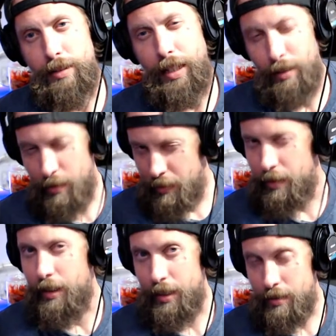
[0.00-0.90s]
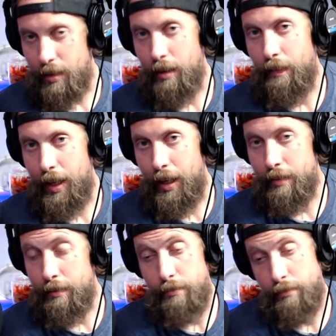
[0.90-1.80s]
they learned their lesson on
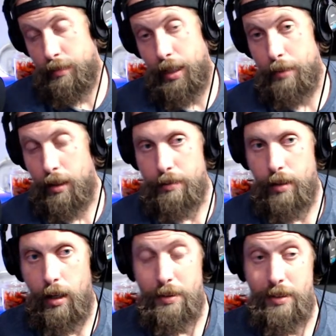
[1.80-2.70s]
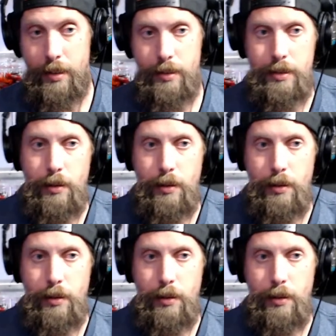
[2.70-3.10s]
that and they've been on top since.